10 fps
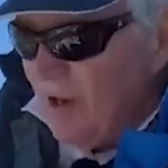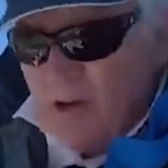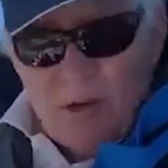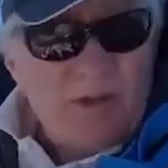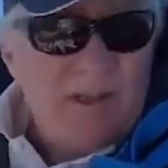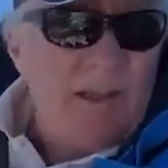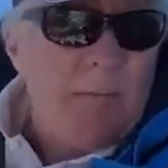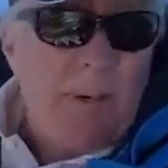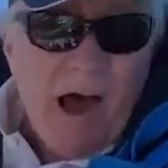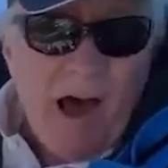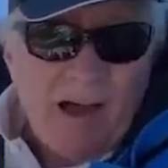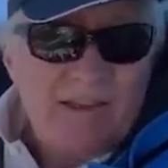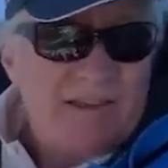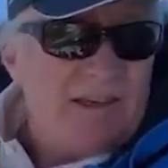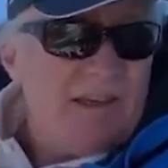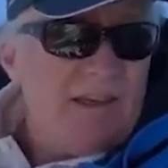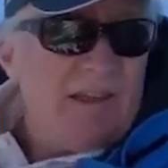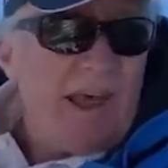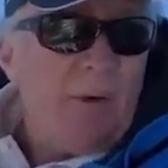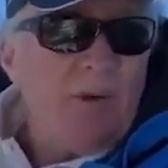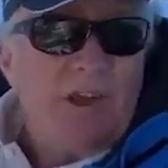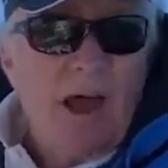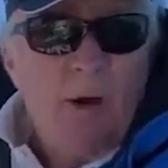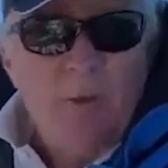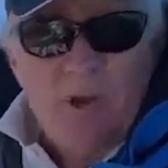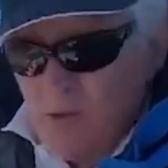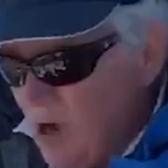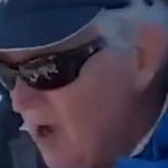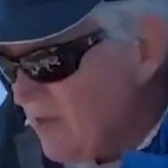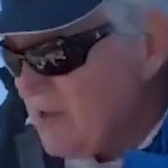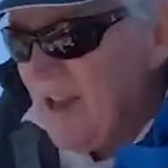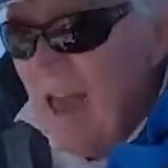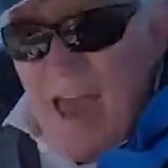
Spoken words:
And of course in the past that would come with a rather sort of